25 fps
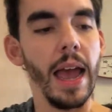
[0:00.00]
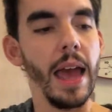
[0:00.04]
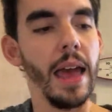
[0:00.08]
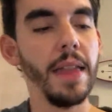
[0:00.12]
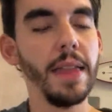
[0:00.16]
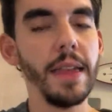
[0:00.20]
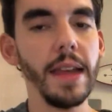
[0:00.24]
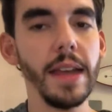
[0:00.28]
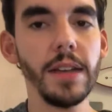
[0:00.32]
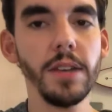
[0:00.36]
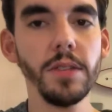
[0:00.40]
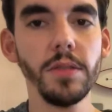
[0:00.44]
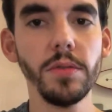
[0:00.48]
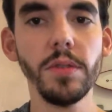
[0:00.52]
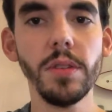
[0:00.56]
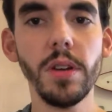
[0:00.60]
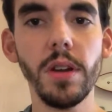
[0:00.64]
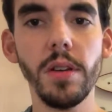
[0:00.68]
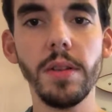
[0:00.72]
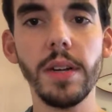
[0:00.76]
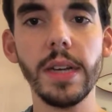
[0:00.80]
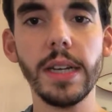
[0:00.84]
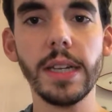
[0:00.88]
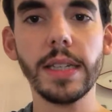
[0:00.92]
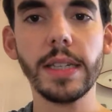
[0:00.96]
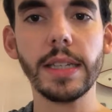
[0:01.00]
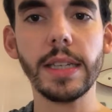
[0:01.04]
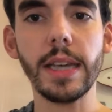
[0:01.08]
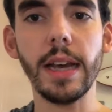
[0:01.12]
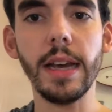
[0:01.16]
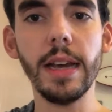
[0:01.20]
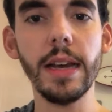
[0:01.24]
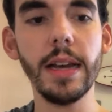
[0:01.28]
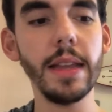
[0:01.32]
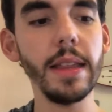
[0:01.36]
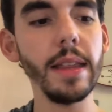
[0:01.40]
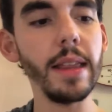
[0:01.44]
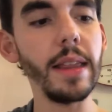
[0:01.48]
And then you'll notice
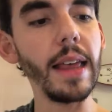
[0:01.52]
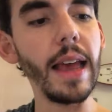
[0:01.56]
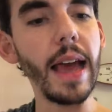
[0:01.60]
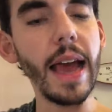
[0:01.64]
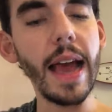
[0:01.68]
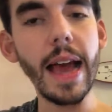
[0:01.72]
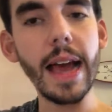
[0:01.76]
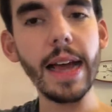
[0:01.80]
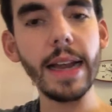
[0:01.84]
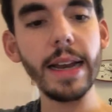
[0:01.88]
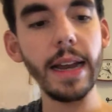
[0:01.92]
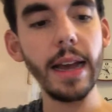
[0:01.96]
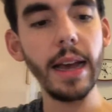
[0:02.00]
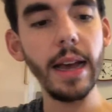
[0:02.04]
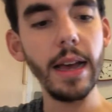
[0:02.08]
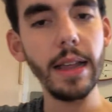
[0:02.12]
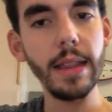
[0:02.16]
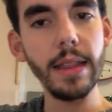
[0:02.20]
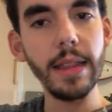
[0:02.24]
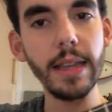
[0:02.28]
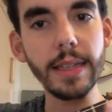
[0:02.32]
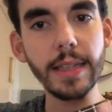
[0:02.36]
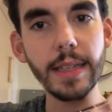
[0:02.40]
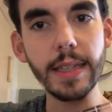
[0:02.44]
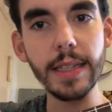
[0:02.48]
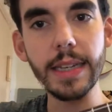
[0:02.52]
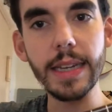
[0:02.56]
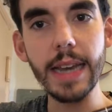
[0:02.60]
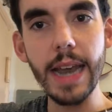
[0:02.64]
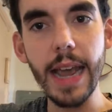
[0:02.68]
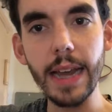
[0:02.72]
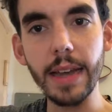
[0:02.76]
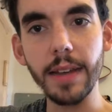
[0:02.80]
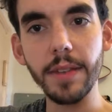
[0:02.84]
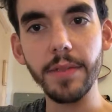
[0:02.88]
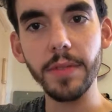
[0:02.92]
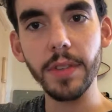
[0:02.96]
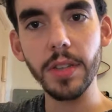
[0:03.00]
that this
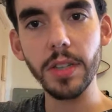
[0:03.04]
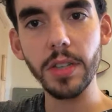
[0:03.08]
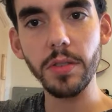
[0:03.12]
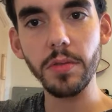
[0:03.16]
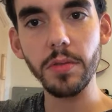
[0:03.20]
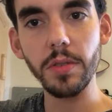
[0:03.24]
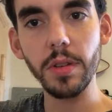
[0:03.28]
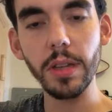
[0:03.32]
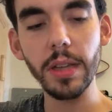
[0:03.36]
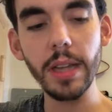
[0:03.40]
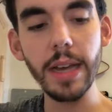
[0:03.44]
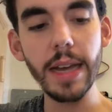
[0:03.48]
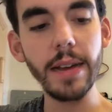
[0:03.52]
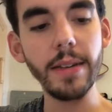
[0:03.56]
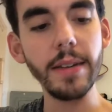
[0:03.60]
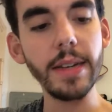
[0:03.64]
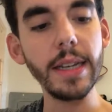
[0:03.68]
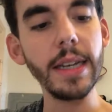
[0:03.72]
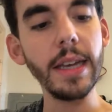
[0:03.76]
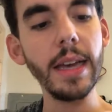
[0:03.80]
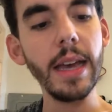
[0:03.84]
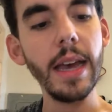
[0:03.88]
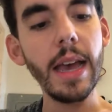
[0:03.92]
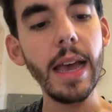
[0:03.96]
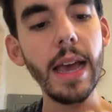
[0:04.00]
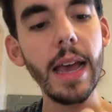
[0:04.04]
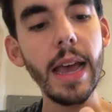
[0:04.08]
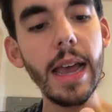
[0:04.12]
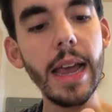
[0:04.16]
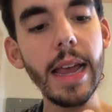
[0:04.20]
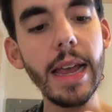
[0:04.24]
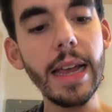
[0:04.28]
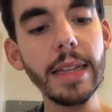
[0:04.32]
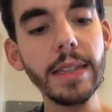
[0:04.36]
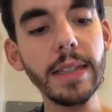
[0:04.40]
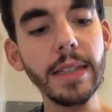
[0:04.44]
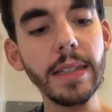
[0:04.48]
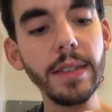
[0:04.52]
neck of the ukulele,
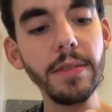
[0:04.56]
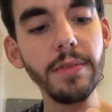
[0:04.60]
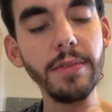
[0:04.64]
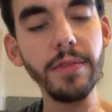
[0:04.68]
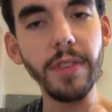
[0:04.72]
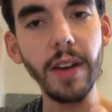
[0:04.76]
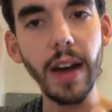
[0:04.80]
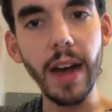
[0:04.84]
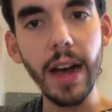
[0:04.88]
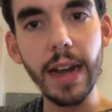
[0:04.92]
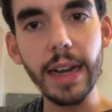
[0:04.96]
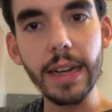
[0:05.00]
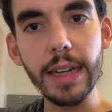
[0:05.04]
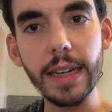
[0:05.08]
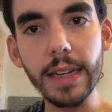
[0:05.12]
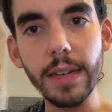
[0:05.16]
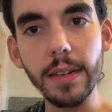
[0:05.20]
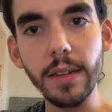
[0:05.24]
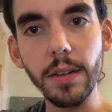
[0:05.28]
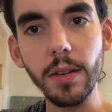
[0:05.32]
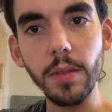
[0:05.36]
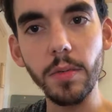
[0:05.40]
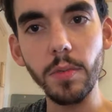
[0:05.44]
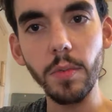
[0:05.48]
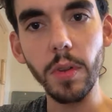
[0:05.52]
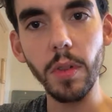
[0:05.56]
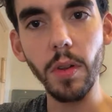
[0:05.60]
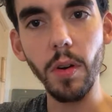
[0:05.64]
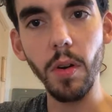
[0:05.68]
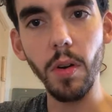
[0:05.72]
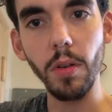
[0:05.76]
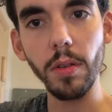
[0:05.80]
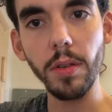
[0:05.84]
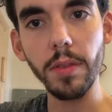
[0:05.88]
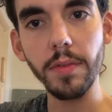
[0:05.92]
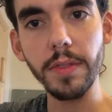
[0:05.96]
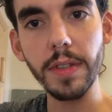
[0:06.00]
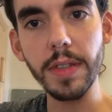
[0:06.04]
it's divided with
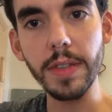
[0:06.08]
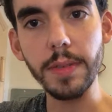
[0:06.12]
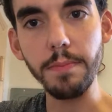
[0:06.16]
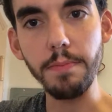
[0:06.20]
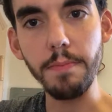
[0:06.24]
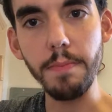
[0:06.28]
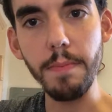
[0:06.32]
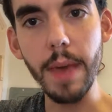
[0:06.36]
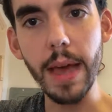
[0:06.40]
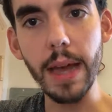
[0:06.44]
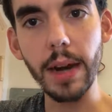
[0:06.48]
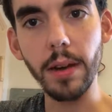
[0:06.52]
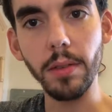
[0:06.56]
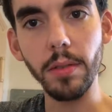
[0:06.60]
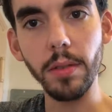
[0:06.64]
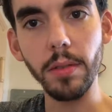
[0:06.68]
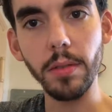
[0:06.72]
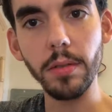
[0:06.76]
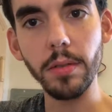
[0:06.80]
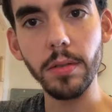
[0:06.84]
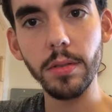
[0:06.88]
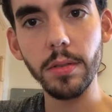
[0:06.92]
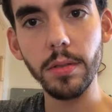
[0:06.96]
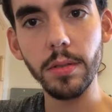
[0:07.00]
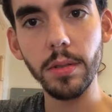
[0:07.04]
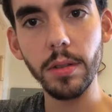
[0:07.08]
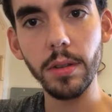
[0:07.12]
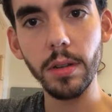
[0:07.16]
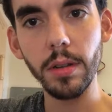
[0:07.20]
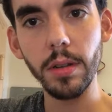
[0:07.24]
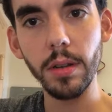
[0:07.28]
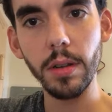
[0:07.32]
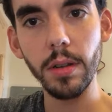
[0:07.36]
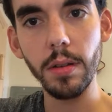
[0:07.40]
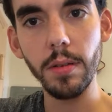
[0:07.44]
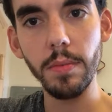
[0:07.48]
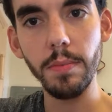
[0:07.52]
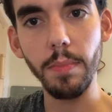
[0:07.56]
all of these metal
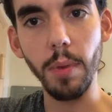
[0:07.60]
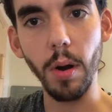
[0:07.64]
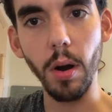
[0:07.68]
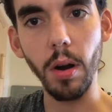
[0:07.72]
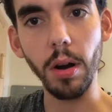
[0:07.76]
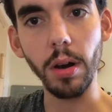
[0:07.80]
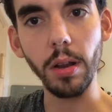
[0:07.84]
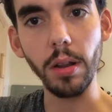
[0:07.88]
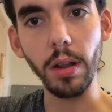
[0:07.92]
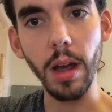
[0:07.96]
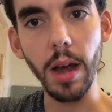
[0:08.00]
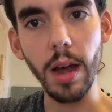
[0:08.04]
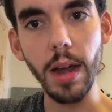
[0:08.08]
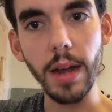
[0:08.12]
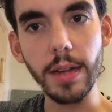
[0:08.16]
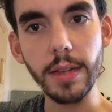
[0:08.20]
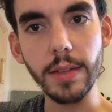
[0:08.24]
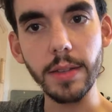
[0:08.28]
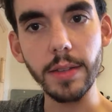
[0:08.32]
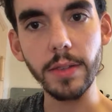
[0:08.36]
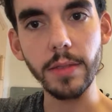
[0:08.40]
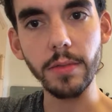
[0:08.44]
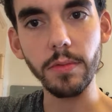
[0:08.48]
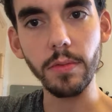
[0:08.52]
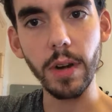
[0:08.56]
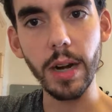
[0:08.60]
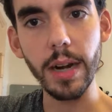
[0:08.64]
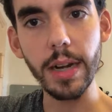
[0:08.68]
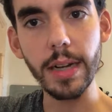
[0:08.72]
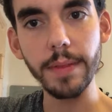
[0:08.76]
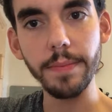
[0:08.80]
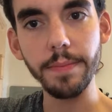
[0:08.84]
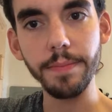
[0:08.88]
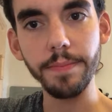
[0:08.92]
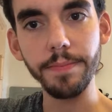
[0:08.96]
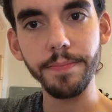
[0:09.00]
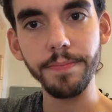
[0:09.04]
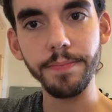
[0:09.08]
bar lines,
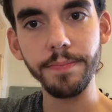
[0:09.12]
right?